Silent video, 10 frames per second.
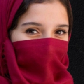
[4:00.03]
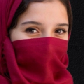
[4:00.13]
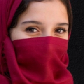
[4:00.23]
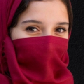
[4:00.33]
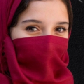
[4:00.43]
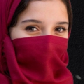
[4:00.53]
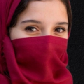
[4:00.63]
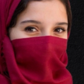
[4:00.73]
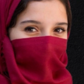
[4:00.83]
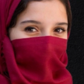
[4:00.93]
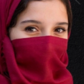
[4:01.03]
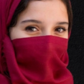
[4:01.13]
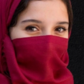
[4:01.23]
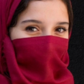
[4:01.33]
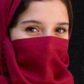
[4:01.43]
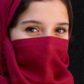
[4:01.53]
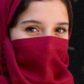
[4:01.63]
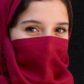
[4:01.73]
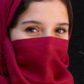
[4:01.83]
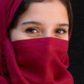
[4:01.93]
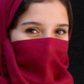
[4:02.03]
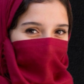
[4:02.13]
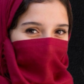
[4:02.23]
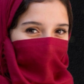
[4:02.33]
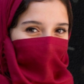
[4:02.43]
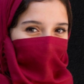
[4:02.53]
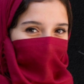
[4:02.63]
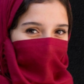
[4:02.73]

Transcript: No one is speaking in this clip.